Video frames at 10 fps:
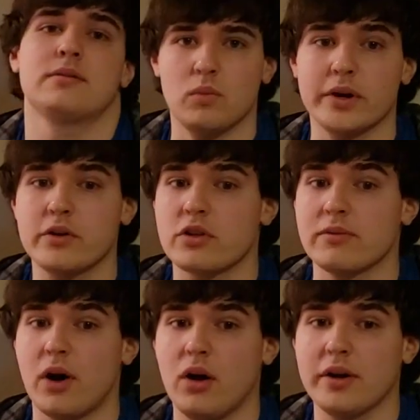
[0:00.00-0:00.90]
Winners
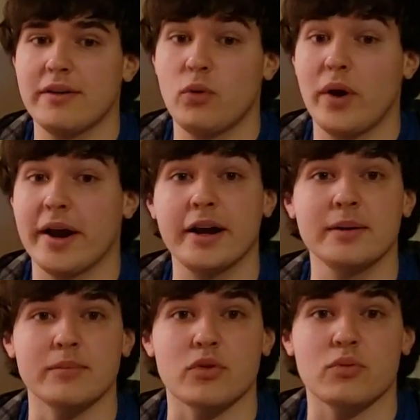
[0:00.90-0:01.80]
of all giveaway
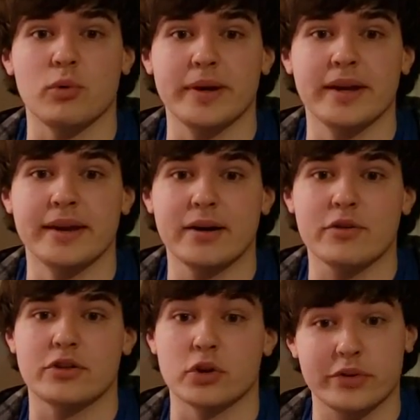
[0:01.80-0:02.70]
items will be
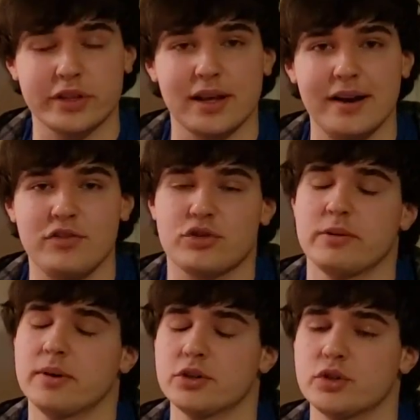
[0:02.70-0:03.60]
announced during the
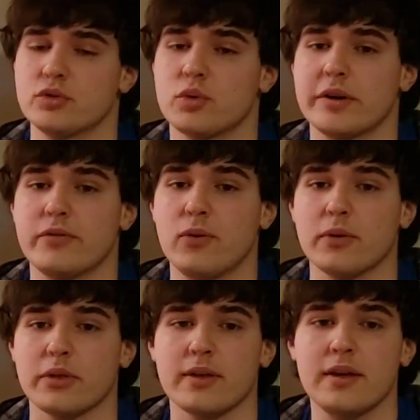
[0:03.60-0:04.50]
livestream on June
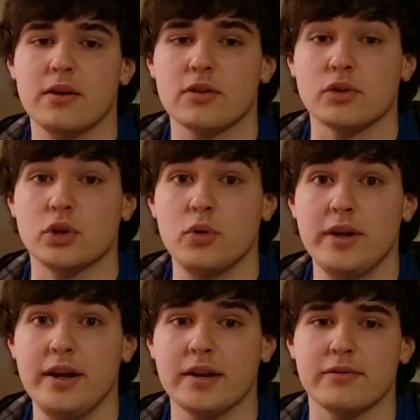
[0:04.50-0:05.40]
24th, so tune
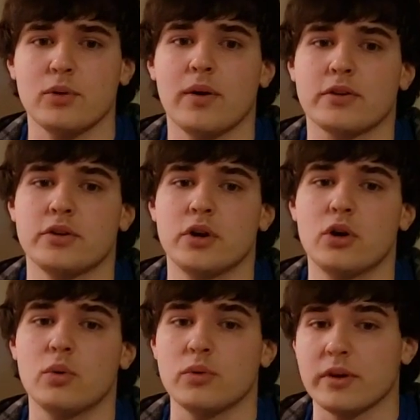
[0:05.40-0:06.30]
in if you want to
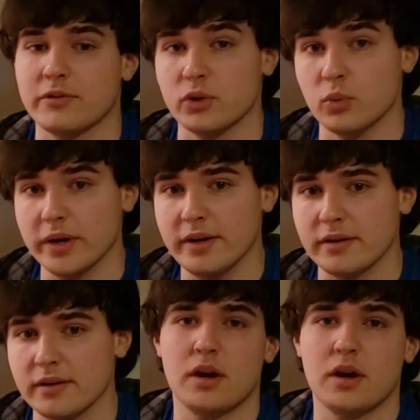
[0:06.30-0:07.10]
know if you win.